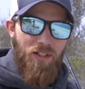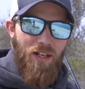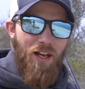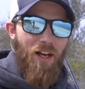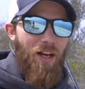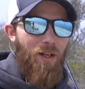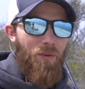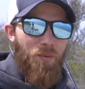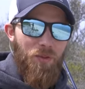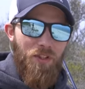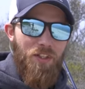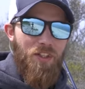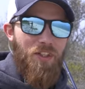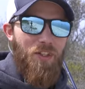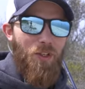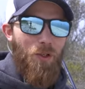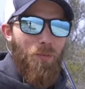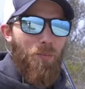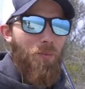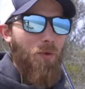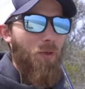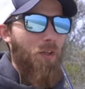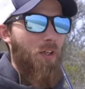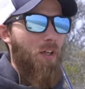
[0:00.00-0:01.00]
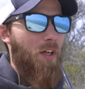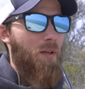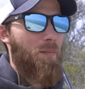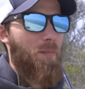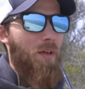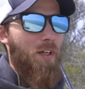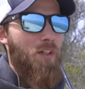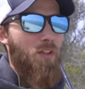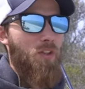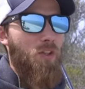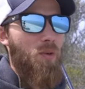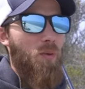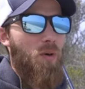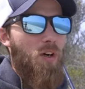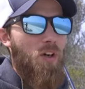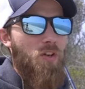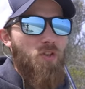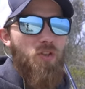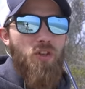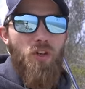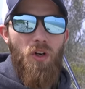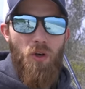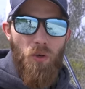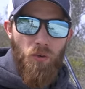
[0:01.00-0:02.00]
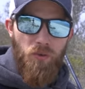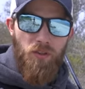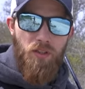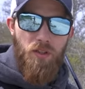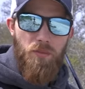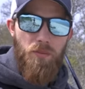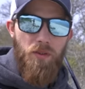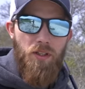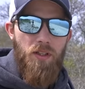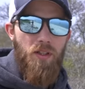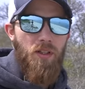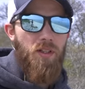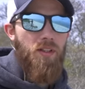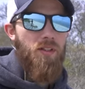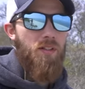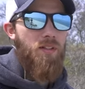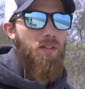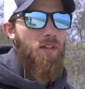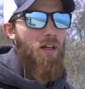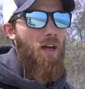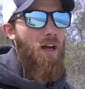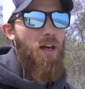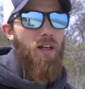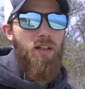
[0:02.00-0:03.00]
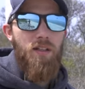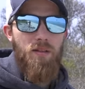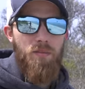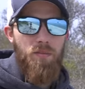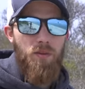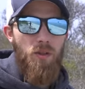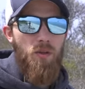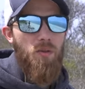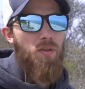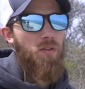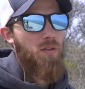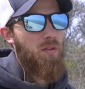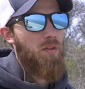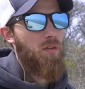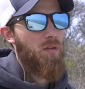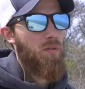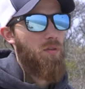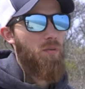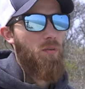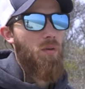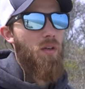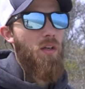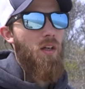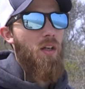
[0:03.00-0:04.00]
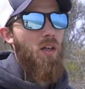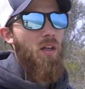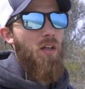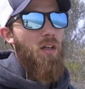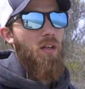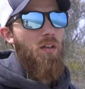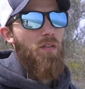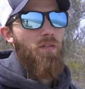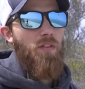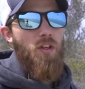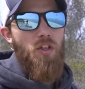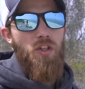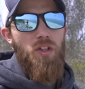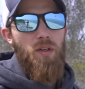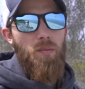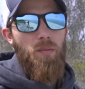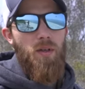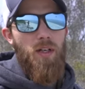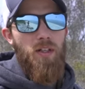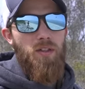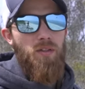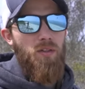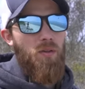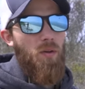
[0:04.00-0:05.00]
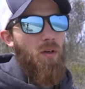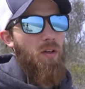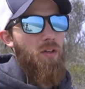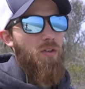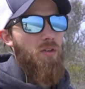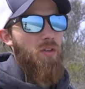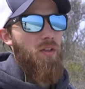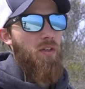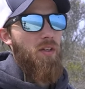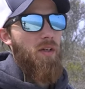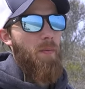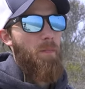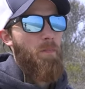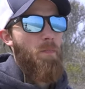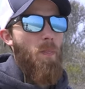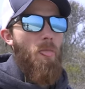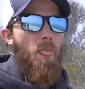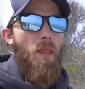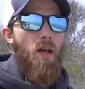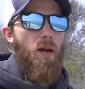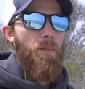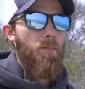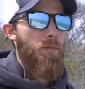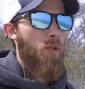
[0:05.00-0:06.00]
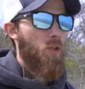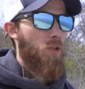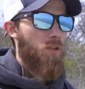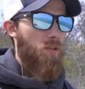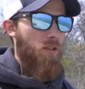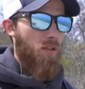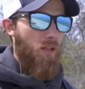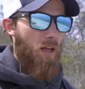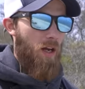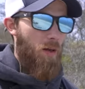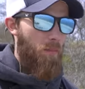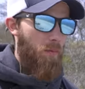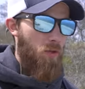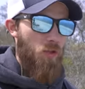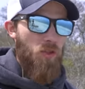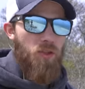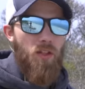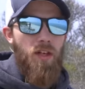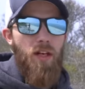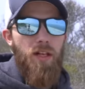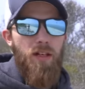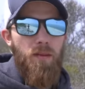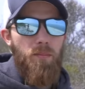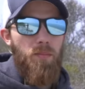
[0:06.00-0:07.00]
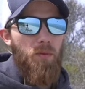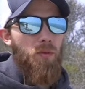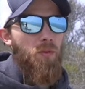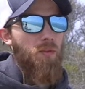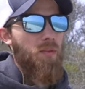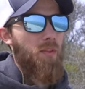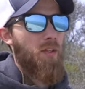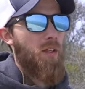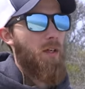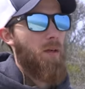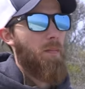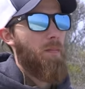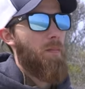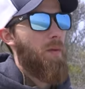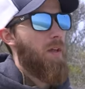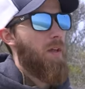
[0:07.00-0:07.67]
I would still put on my 200 only because I am used to fishing my 200. I'm used to how much line it pulls up,